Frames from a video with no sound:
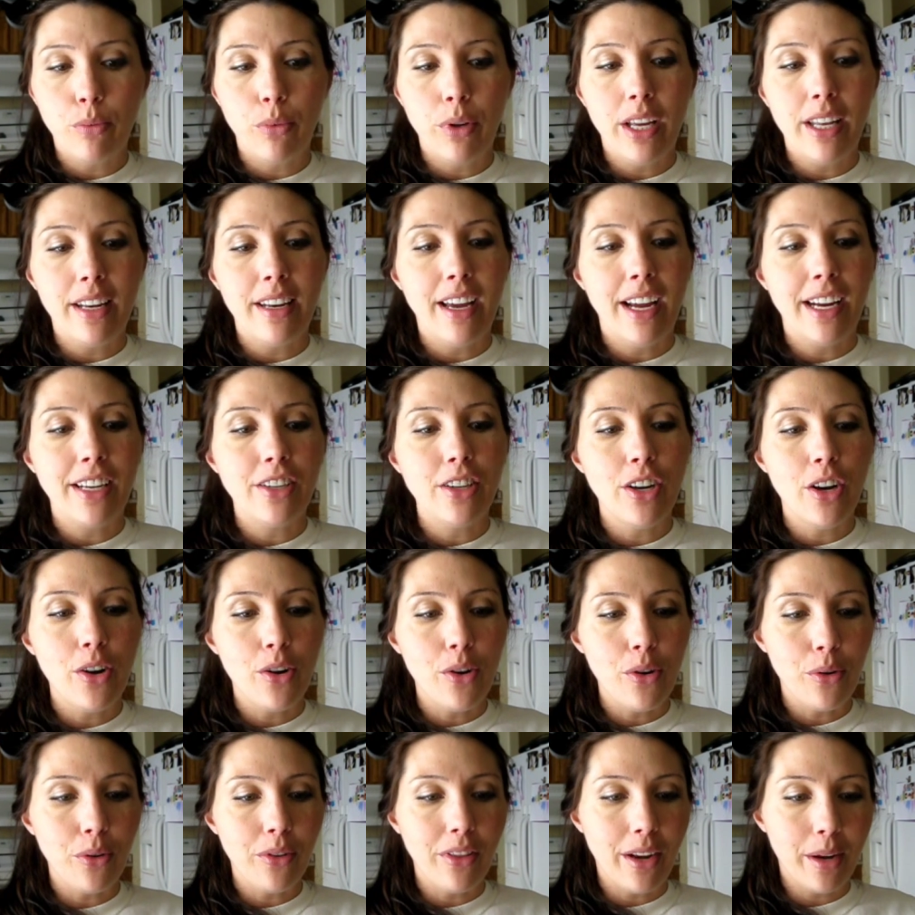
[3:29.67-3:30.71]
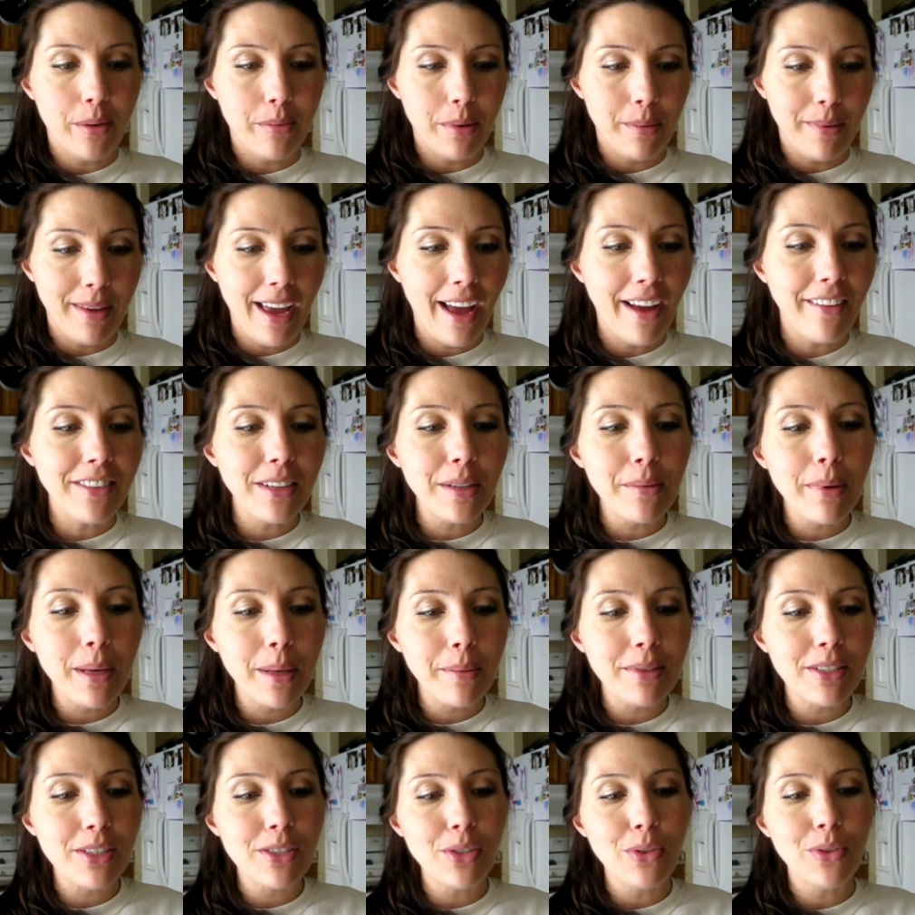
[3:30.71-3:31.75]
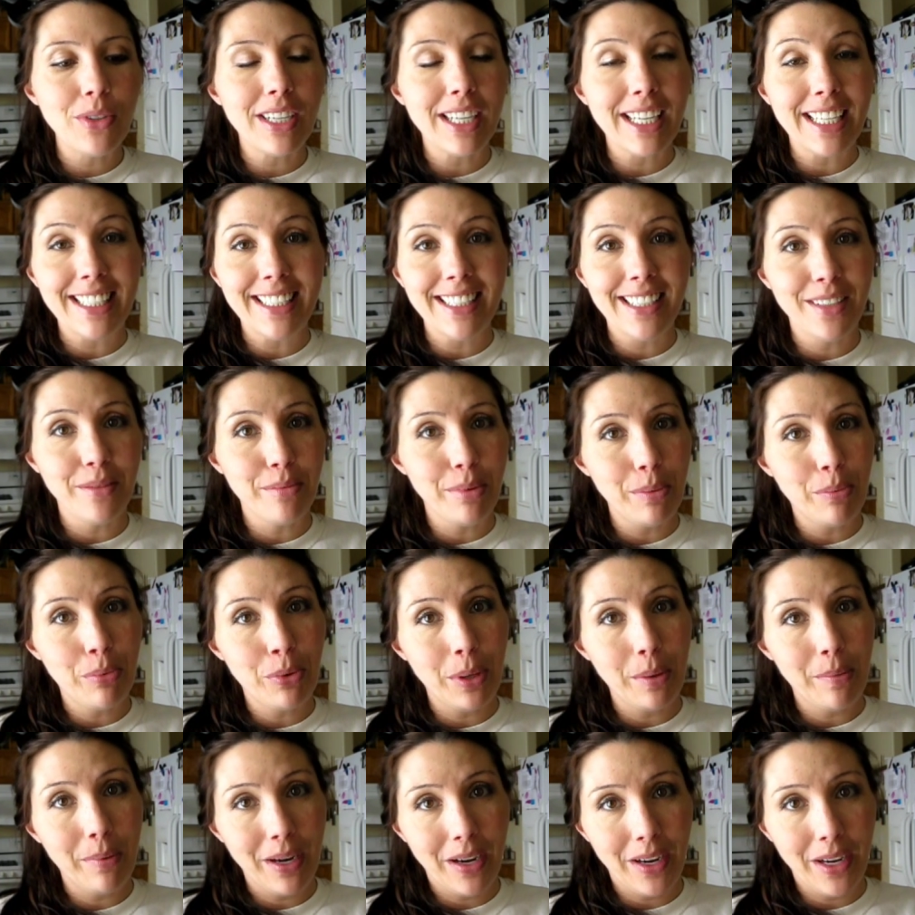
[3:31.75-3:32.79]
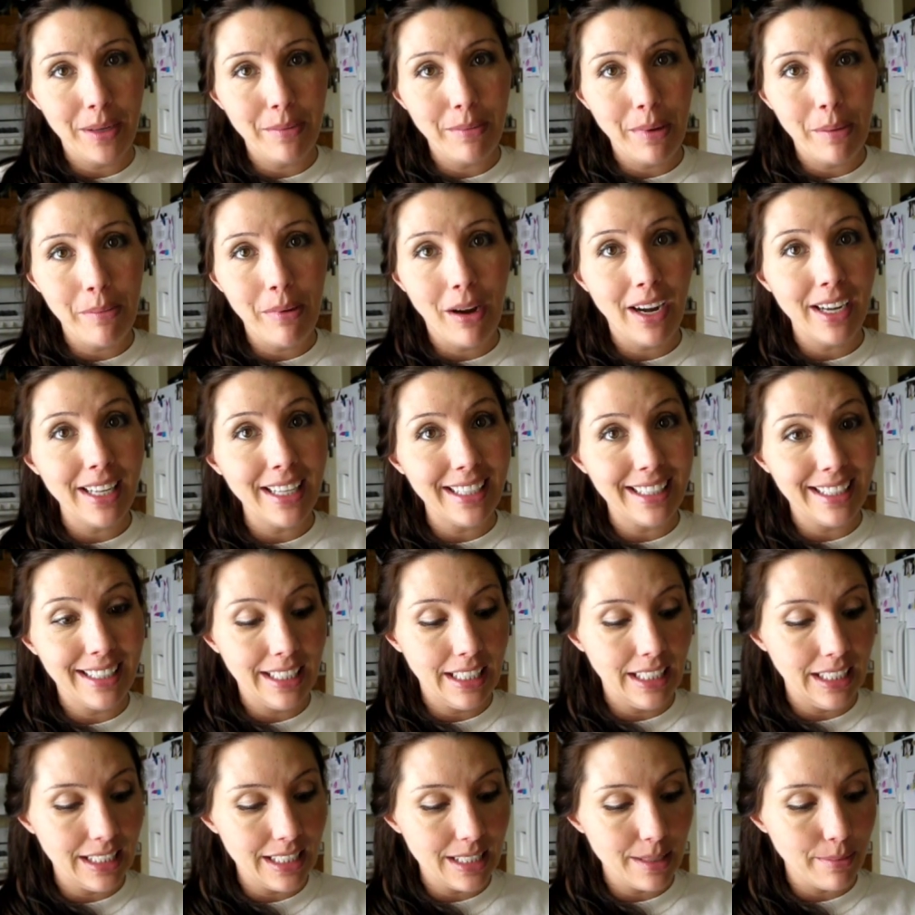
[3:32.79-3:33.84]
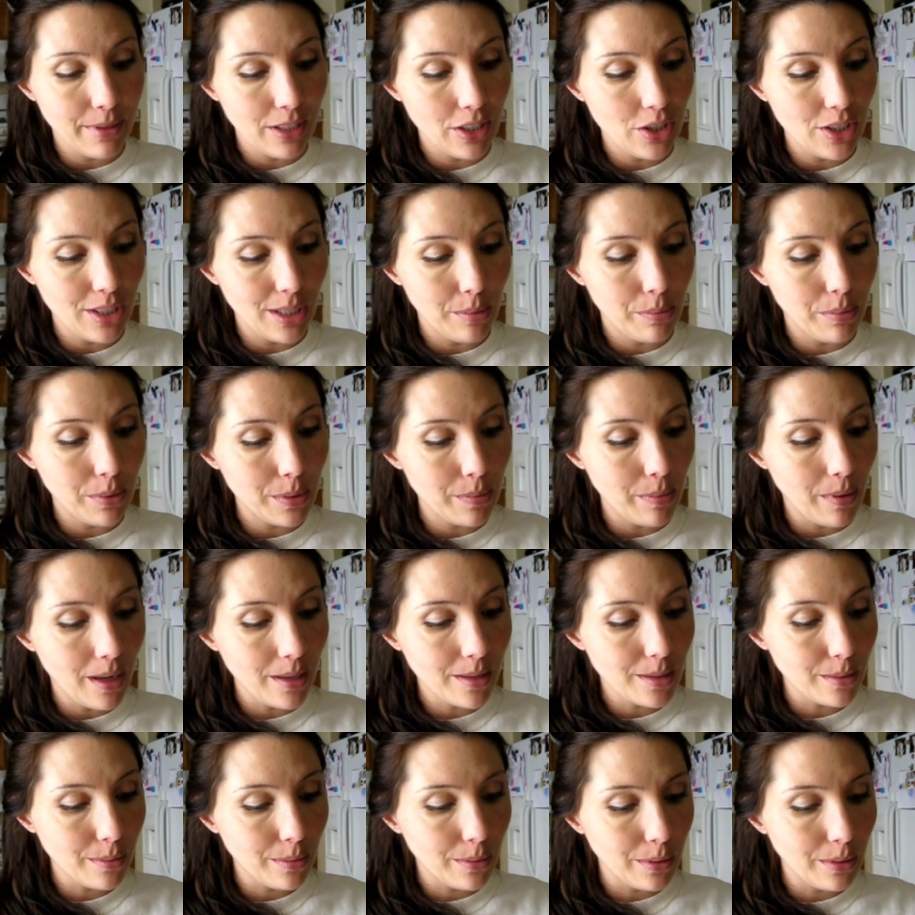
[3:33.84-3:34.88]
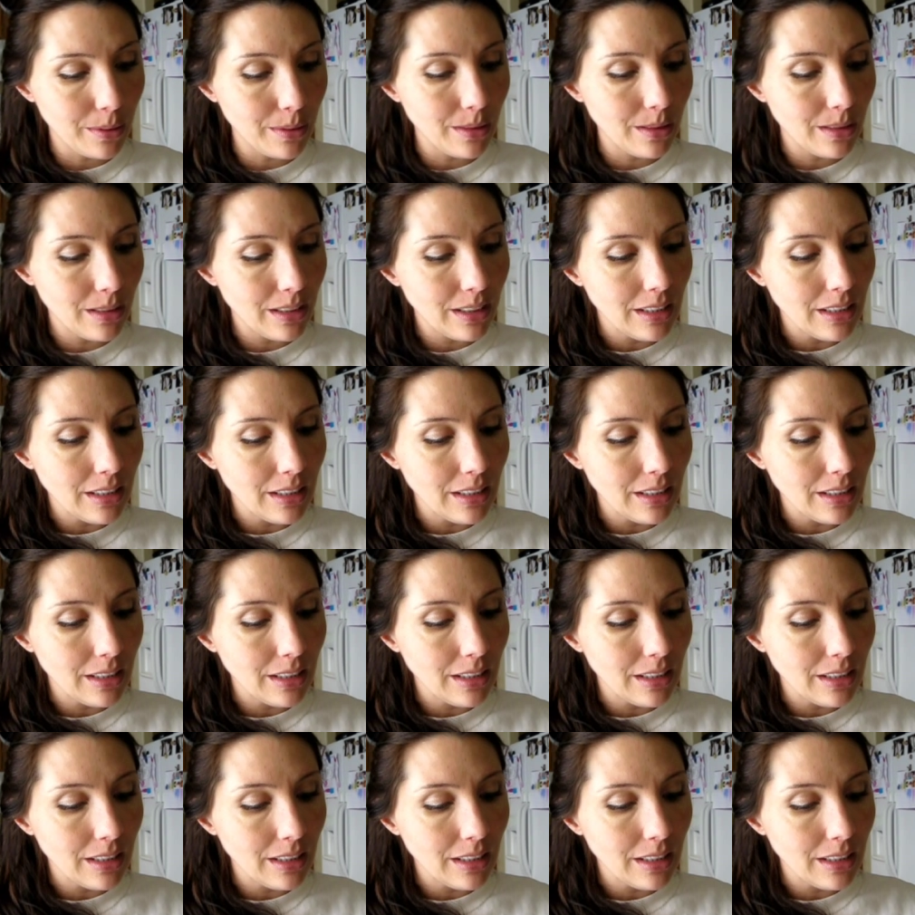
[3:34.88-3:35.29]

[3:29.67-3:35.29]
when I know that I'm going to be having a baby soon and I need to be preparing my body and getting as much sleep as possible.